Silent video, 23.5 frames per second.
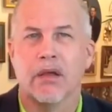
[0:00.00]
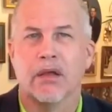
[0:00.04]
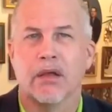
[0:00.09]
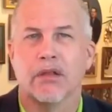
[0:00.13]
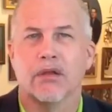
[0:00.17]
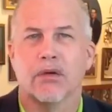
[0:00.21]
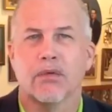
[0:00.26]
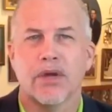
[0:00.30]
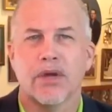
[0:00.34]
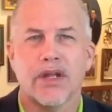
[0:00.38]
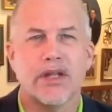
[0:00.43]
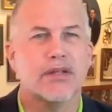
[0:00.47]
The
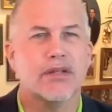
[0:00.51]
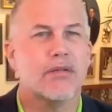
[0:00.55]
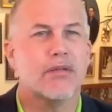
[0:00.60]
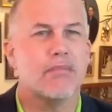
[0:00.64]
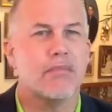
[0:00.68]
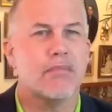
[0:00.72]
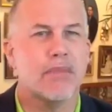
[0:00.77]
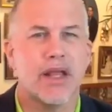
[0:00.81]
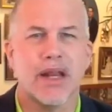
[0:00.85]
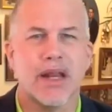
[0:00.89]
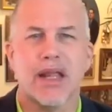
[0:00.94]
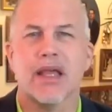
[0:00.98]
reason
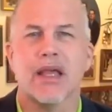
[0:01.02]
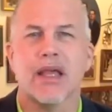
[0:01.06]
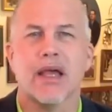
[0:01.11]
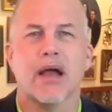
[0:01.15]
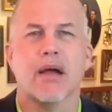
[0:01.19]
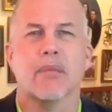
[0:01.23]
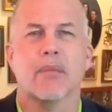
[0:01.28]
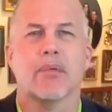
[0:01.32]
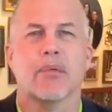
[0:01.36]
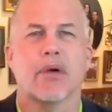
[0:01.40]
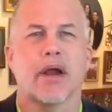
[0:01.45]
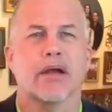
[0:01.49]
many
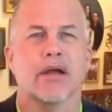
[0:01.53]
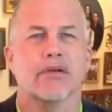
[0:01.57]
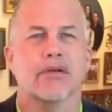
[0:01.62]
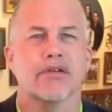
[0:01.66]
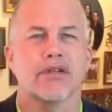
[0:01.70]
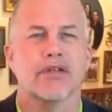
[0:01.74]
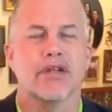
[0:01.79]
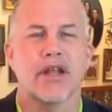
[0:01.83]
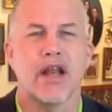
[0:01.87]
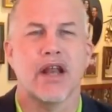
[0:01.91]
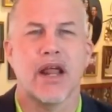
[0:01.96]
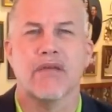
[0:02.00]
chiropractors
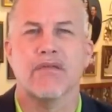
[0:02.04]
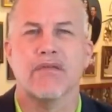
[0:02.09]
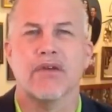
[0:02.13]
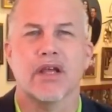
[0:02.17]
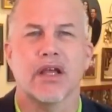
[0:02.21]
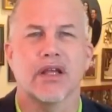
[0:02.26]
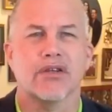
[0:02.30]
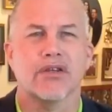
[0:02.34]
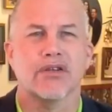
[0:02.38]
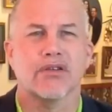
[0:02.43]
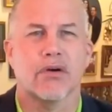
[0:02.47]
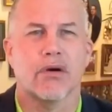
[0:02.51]
never
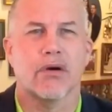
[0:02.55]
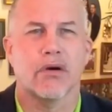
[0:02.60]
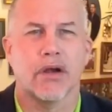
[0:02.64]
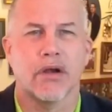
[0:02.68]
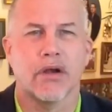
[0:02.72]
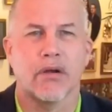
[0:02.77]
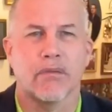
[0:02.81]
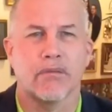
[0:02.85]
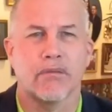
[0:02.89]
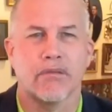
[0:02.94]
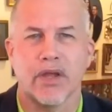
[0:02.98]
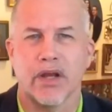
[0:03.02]
get started
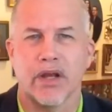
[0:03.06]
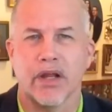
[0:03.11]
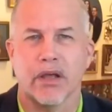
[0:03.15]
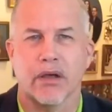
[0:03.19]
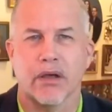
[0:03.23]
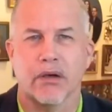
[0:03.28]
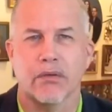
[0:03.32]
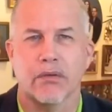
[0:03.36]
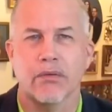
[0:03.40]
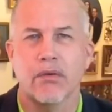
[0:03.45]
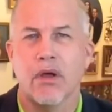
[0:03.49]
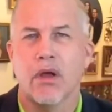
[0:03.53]
on
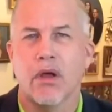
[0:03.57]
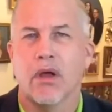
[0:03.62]
video,